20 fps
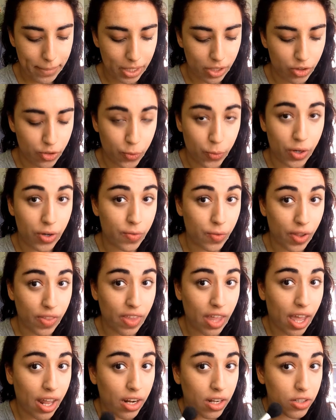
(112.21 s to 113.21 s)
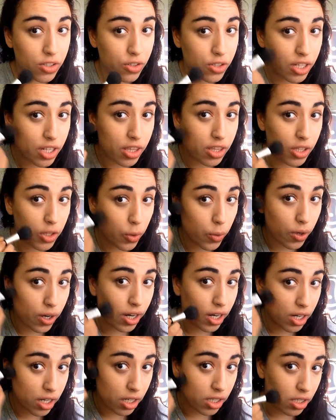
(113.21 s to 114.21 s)
You just want to run that underneath
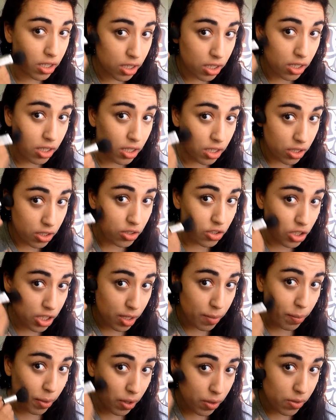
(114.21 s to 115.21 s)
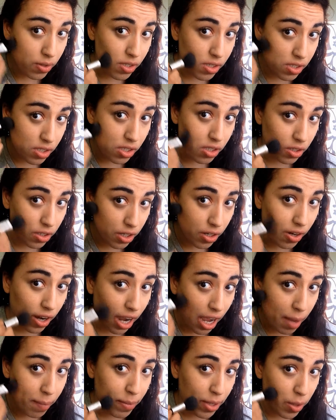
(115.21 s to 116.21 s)
your cheekbones until you're
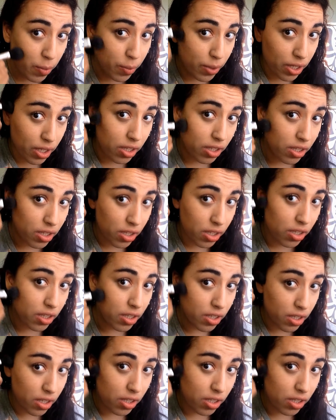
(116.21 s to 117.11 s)
happy with